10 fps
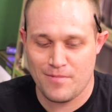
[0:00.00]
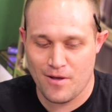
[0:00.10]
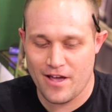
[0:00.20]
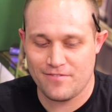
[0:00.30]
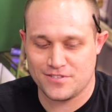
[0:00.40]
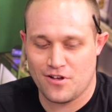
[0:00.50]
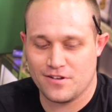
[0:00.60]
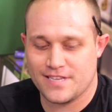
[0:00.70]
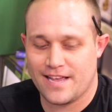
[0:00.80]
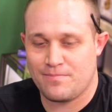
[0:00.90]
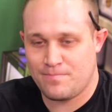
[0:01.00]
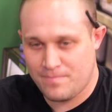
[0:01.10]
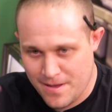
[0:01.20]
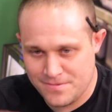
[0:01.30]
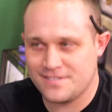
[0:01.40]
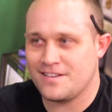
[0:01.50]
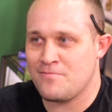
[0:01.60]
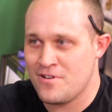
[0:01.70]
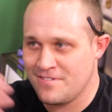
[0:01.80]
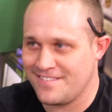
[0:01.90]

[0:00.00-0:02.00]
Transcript: my wife is always like, babes, come on.